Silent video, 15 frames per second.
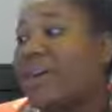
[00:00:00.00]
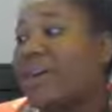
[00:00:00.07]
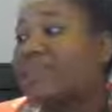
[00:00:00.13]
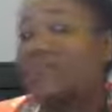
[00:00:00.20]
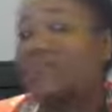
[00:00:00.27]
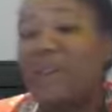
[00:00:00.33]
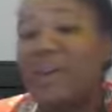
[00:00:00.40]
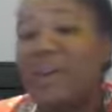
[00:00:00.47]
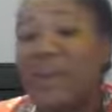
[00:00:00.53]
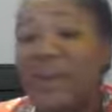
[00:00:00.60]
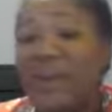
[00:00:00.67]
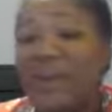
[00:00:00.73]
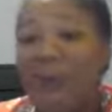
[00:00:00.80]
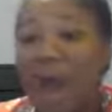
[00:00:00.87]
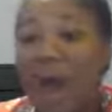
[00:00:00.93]
is
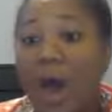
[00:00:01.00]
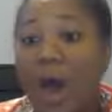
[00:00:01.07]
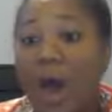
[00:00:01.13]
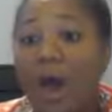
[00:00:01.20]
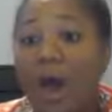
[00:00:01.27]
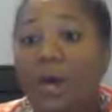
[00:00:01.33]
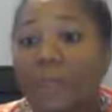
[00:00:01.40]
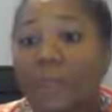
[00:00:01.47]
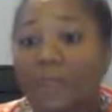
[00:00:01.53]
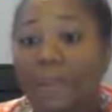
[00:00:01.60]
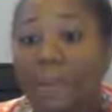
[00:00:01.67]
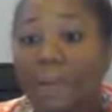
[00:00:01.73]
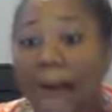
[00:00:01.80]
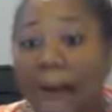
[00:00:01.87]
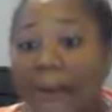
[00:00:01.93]
being hugged
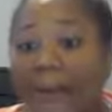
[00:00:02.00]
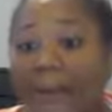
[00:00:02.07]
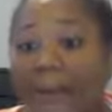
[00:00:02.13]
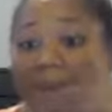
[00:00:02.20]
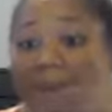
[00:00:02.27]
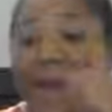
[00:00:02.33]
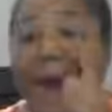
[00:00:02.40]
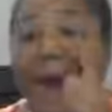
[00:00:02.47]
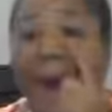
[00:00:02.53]
by